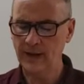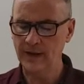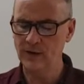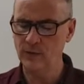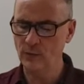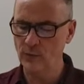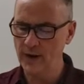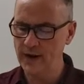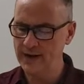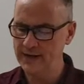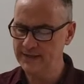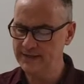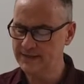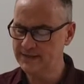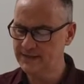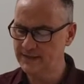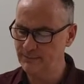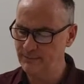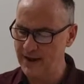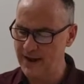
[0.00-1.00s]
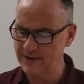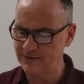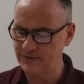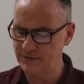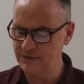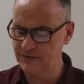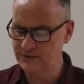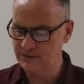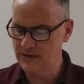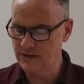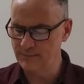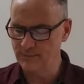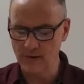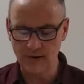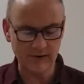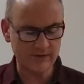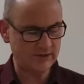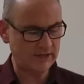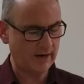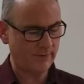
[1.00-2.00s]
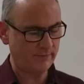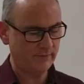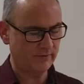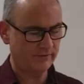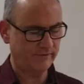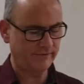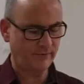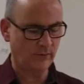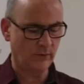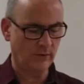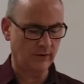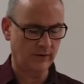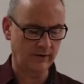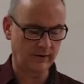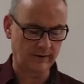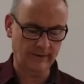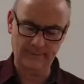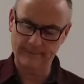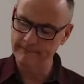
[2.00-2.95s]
and weights in Matthew in Mark chapter 4